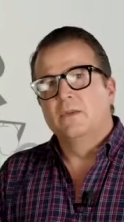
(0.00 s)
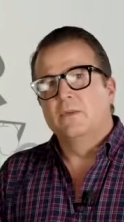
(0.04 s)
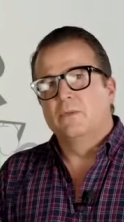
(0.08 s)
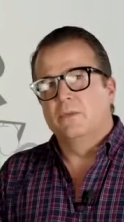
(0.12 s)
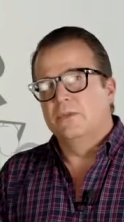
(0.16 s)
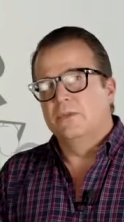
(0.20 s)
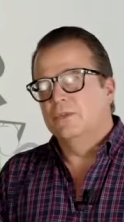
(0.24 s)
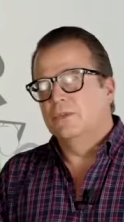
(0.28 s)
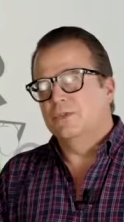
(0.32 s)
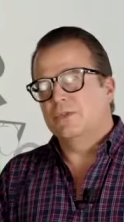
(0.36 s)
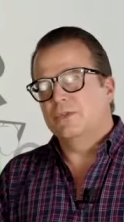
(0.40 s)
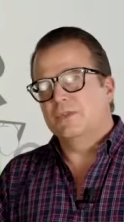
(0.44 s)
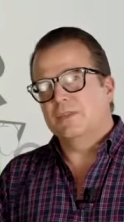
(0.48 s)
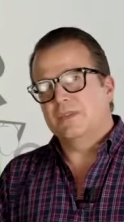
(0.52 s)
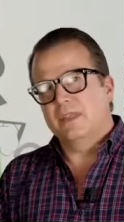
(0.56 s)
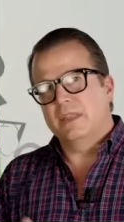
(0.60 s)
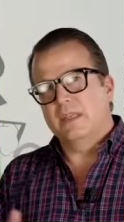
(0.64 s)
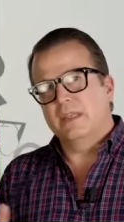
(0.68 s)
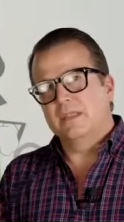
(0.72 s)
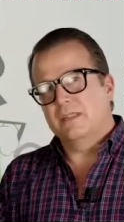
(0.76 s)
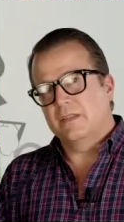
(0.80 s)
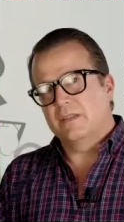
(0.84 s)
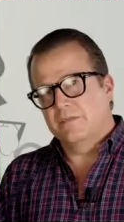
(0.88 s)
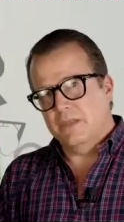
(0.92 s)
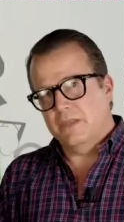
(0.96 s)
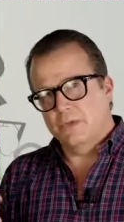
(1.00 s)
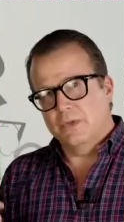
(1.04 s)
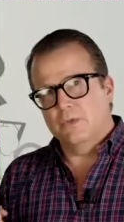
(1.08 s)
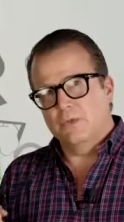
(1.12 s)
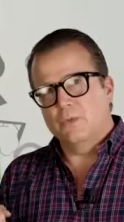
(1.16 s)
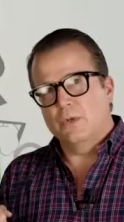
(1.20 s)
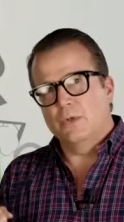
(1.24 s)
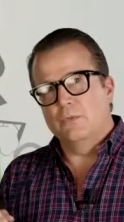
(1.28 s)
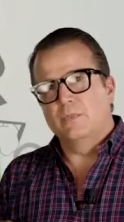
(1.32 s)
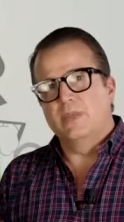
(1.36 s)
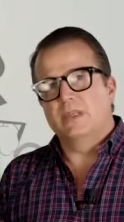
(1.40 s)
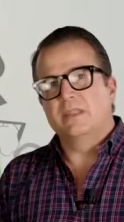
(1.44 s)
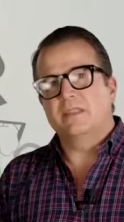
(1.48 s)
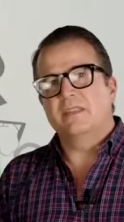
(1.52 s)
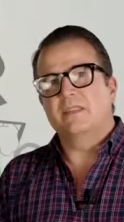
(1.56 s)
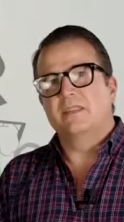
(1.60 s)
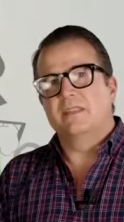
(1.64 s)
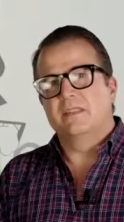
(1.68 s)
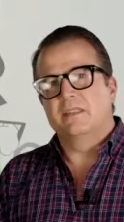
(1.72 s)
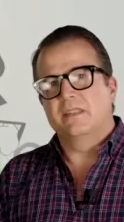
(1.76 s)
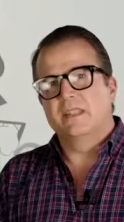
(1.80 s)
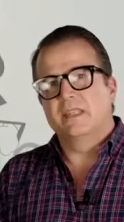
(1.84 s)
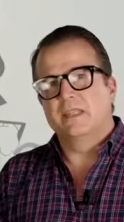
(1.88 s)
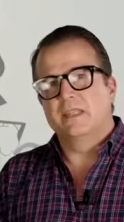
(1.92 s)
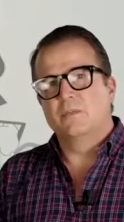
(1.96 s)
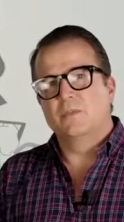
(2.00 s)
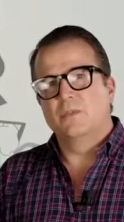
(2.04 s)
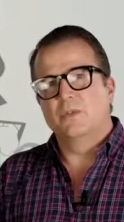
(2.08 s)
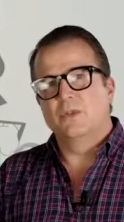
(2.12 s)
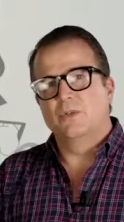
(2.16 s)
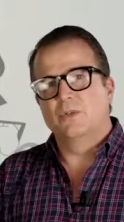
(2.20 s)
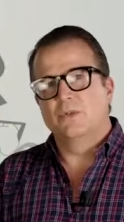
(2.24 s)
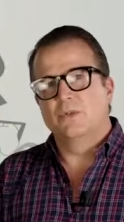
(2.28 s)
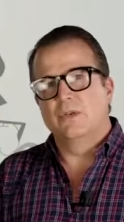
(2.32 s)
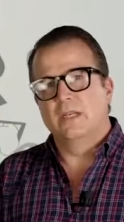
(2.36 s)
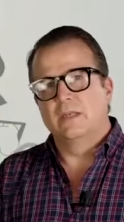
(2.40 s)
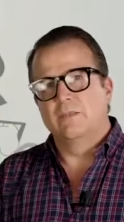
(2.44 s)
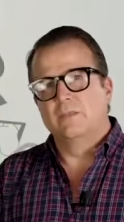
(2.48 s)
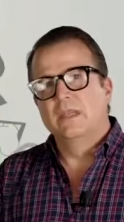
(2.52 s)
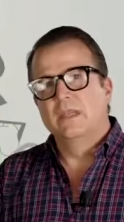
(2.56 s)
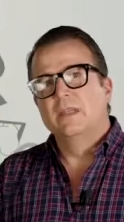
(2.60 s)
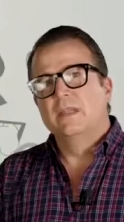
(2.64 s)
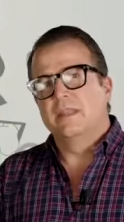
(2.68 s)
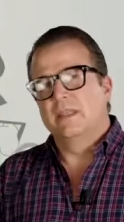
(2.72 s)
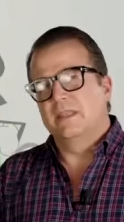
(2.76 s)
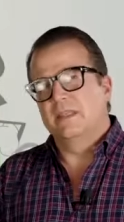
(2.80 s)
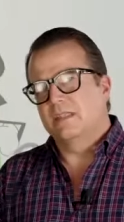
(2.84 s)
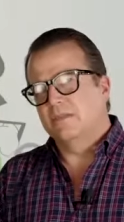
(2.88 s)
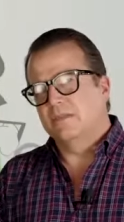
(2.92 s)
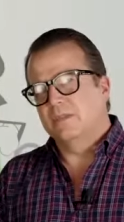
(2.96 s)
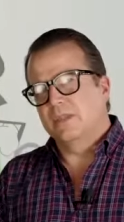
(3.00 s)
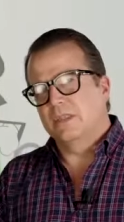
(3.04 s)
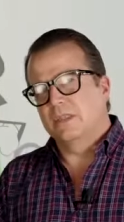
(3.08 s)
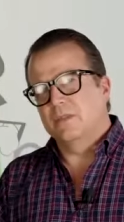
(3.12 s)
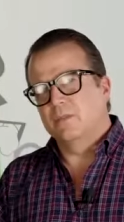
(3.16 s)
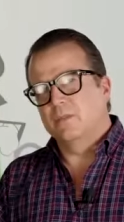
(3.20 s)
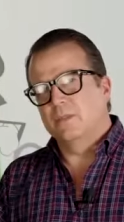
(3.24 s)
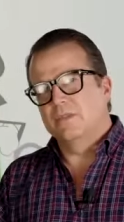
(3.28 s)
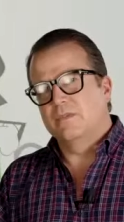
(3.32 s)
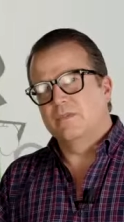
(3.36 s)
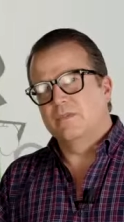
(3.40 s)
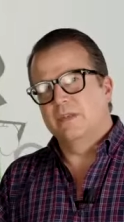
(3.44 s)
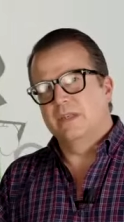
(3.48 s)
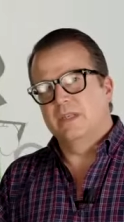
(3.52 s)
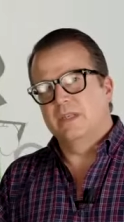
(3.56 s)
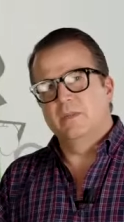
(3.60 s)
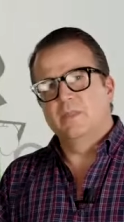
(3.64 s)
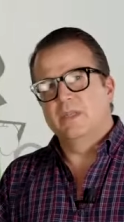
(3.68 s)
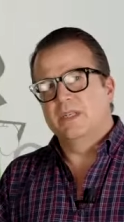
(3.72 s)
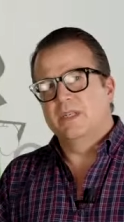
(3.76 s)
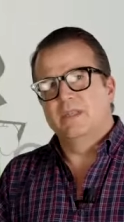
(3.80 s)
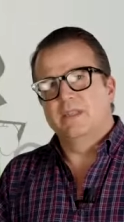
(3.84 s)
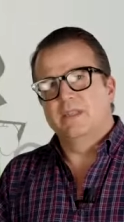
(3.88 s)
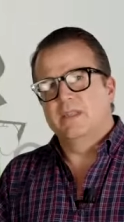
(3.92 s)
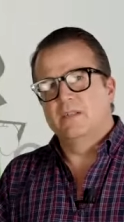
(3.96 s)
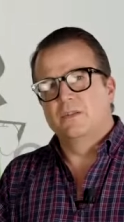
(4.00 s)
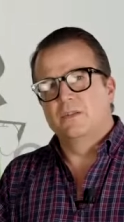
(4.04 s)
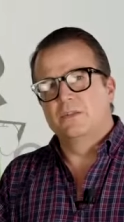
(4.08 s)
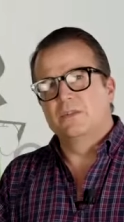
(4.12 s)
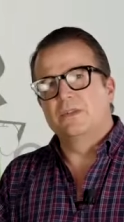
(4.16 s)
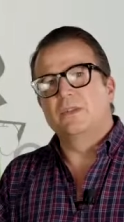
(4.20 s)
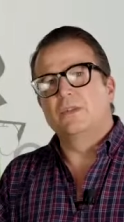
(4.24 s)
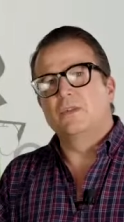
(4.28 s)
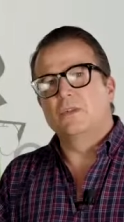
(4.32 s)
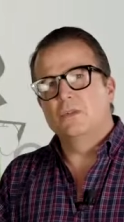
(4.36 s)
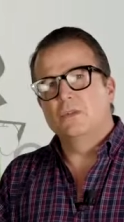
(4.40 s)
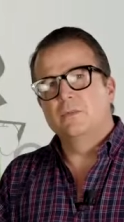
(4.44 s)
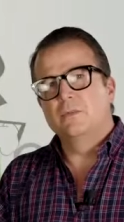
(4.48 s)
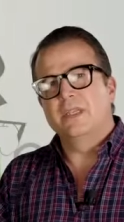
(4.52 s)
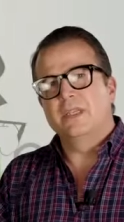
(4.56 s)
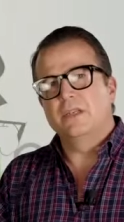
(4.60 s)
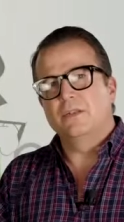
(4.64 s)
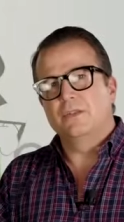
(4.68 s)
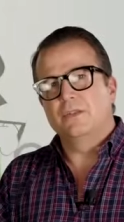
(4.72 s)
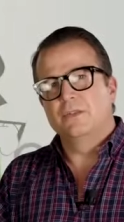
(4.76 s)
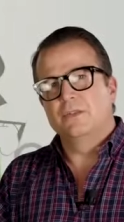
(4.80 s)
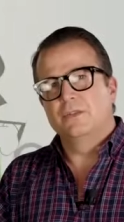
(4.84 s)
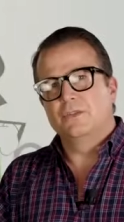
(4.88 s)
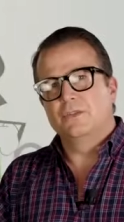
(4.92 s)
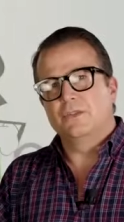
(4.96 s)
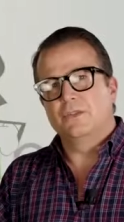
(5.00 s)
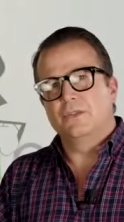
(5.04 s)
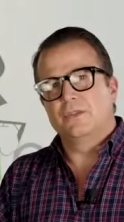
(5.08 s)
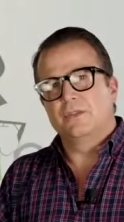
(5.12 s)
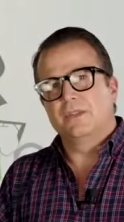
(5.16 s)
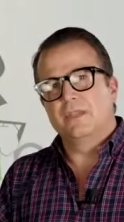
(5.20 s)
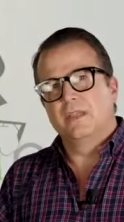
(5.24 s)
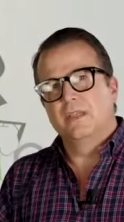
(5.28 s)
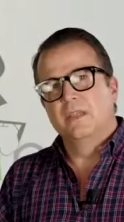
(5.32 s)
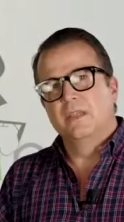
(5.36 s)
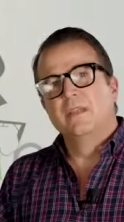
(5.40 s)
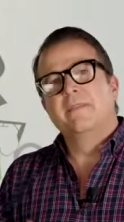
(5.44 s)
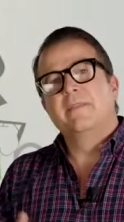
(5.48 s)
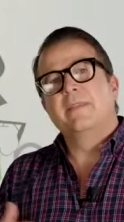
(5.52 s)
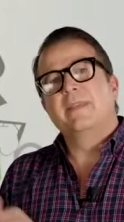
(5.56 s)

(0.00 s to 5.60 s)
New Jersey has a very robust incentive program that's available for anybody that owns a home here in New Jersey